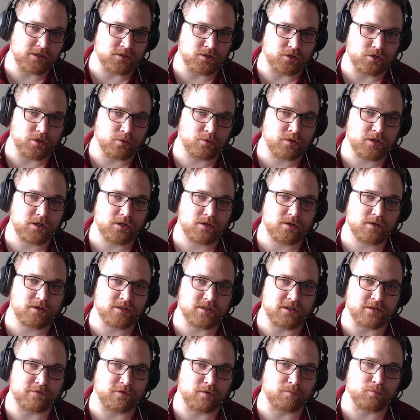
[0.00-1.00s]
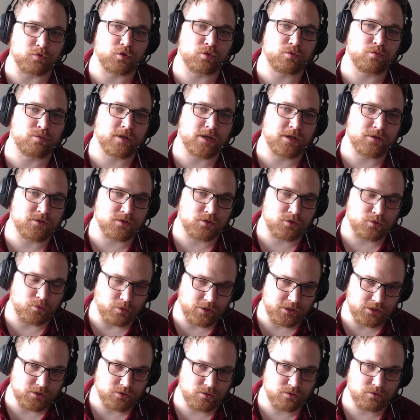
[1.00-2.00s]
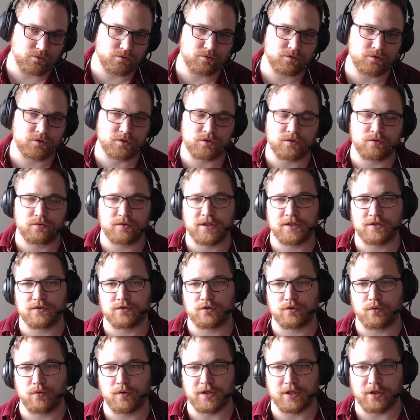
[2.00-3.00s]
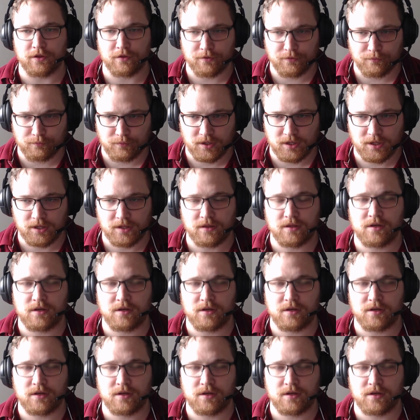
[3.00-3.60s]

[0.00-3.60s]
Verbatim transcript: to note here is that from 2022 to 2023,